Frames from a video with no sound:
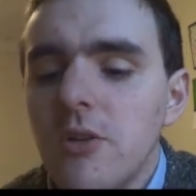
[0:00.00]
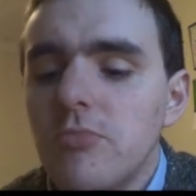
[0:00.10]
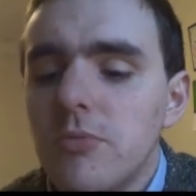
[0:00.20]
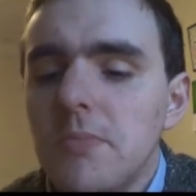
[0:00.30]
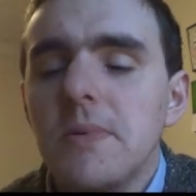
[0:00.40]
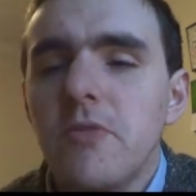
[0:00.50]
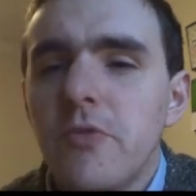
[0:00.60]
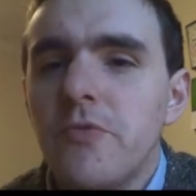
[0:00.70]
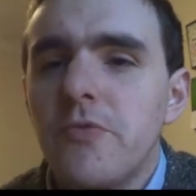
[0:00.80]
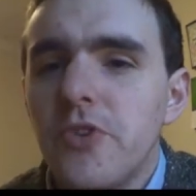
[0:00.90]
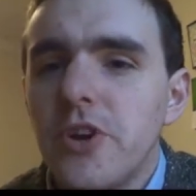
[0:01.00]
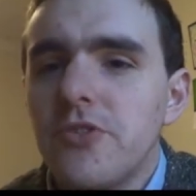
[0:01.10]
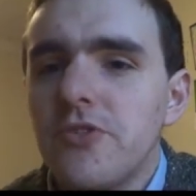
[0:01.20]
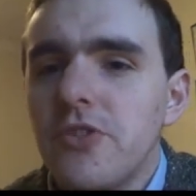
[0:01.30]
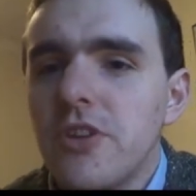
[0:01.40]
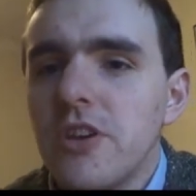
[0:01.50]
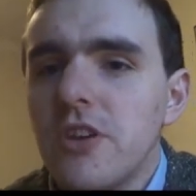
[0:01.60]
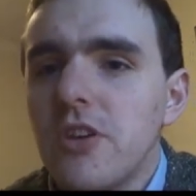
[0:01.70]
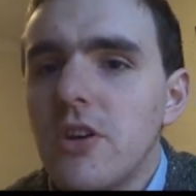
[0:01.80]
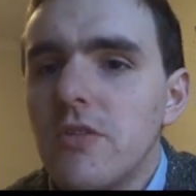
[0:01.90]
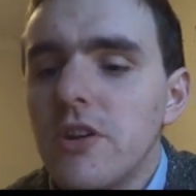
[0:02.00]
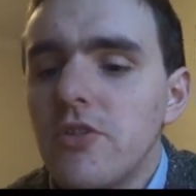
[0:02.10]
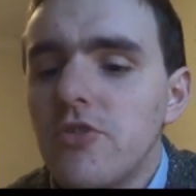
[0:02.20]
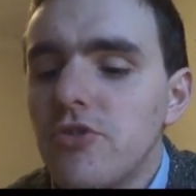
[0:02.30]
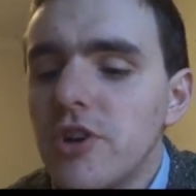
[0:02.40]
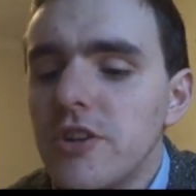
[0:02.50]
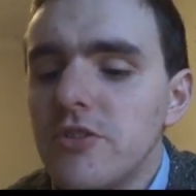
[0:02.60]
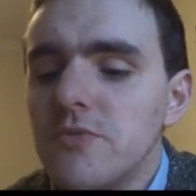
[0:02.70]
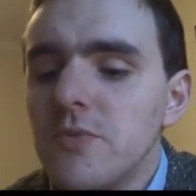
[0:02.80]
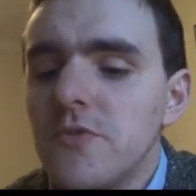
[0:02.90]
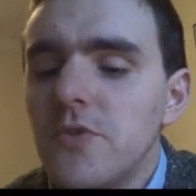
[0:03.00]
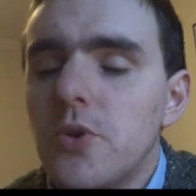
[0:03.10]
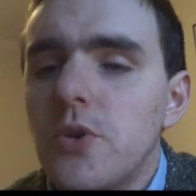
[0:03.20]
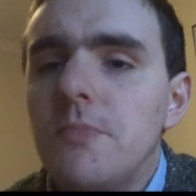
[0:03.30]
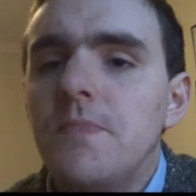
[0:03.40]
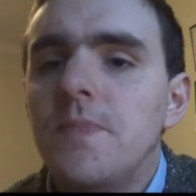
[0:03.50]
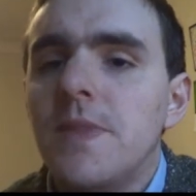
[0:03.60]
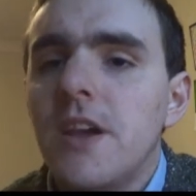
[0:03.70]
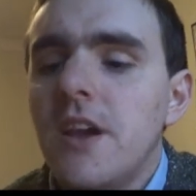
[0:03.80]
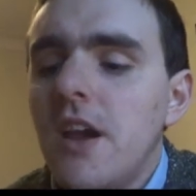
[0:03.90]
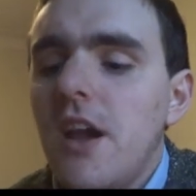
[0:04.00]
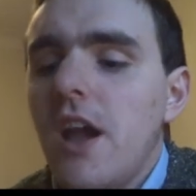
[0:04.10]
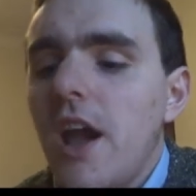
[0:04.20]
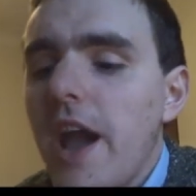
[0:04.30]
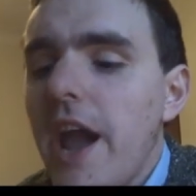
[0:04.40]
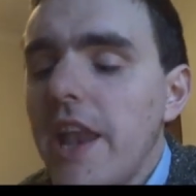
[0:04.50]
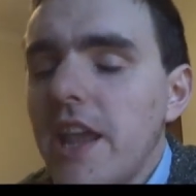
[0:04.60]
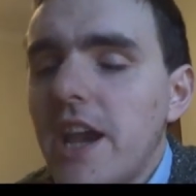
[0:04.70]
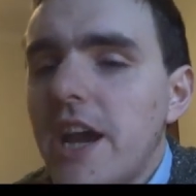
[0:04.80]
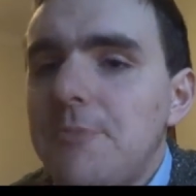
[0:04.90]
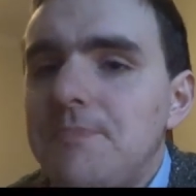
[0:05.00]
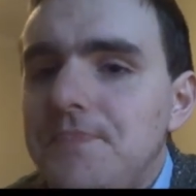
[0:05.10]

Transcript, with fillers: Probably revert to the orange I used before. Anyhow,